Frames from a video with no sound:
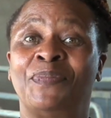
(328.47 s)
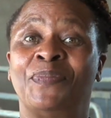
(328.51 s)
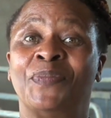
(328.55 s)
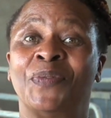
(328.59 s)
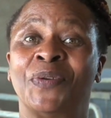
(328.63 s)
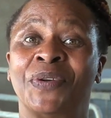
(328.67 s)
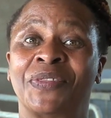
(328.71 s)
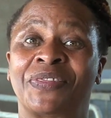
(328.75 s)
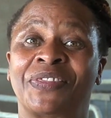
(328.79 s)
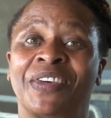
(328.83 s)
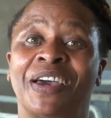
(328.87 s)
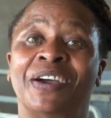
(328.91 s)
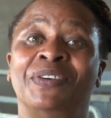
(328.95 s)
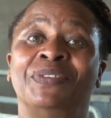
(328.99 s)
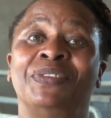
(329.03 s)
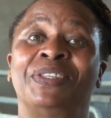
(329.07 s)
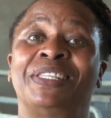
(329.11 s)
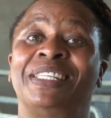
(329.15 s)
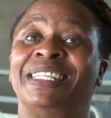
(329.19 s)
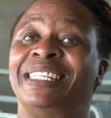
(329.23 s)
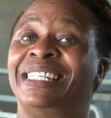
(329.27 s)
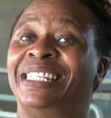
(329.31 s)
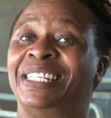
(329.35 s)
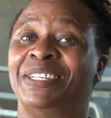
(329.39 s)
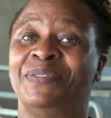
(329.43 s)
without
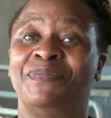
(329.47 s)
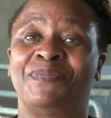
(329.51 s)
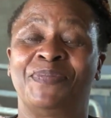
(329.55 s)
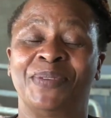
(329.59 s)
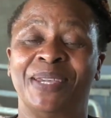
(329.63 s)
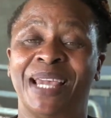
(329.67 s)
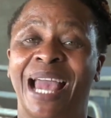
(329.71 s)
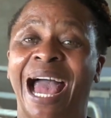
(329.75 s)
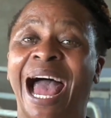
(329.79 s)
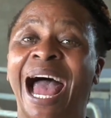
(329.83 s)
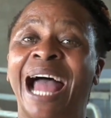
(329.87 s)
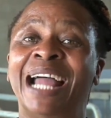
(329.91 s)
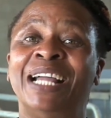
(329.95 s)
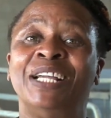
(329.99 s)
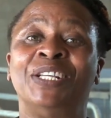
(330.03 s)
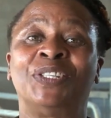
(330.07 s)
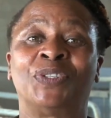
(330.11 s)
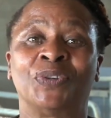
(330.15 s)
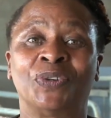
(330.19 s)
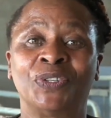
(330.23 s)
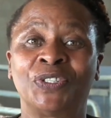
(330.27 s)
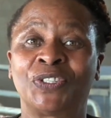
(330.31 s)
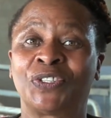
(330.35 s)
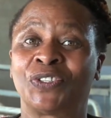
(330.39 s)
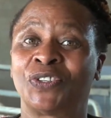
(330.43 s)
GP, I
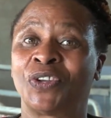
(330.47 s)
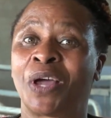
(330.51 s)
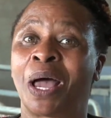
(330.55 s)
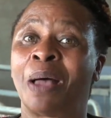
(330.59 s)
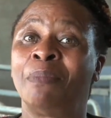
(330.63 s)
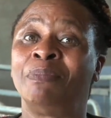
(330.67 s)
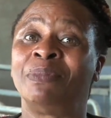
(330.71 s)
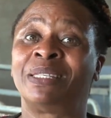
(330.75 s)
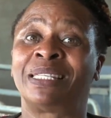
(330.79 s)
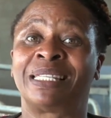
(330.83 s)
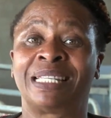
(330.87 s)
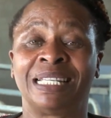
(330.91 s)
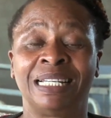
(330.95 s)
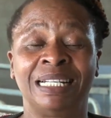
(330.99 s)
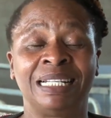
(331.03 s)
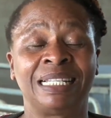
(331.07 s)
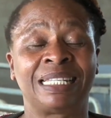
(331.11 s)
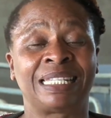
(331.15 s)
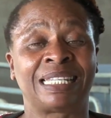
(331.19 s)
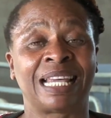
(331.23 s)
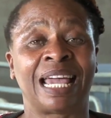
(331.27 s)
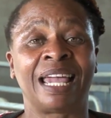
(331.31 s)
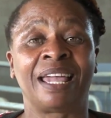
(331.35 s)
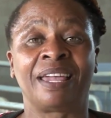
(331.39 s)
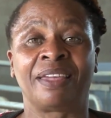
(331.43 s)
don't know. I'm still
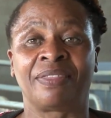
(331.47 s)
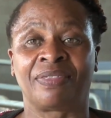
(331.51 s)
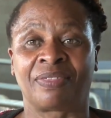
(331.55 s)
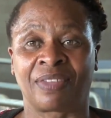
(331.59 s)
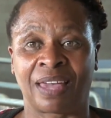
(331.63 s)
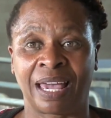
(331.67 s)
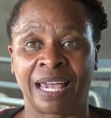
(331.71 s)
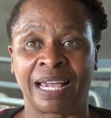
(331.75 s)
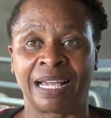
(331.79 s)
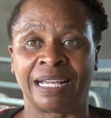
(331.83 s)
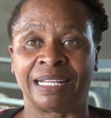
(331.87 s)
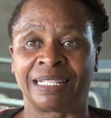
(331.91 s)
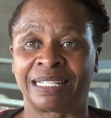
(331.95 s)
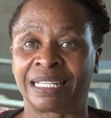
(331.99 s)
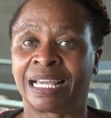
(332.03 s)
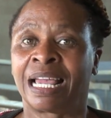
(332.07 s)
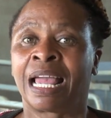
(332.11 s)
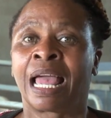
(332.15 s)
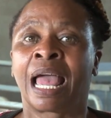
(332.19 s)
saying that.